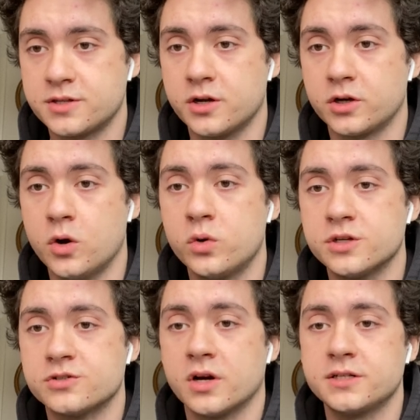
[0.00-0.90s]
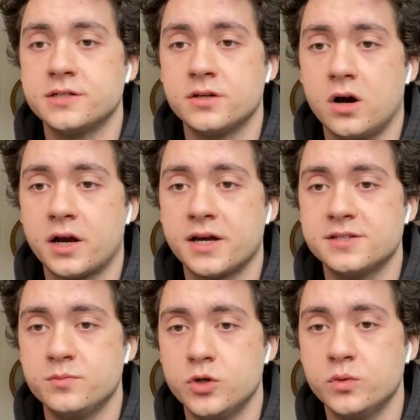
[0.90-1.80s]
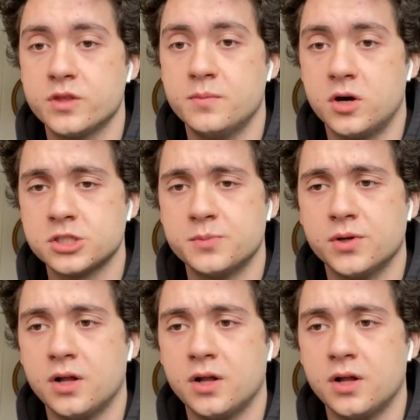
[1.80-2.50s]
their co-constructed talk is imbued with the multiple,